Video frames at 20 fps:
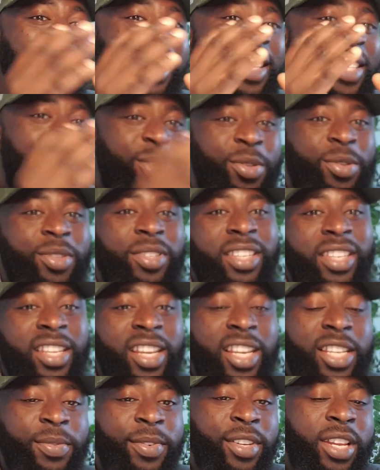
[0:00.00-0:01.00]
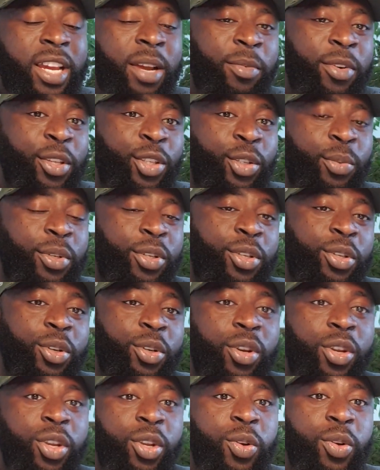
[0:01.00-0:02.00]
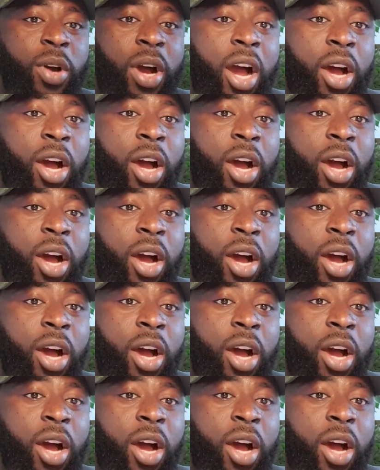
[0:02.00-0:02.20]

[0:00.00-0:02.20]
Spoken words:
In today's video, I'm going to be showing you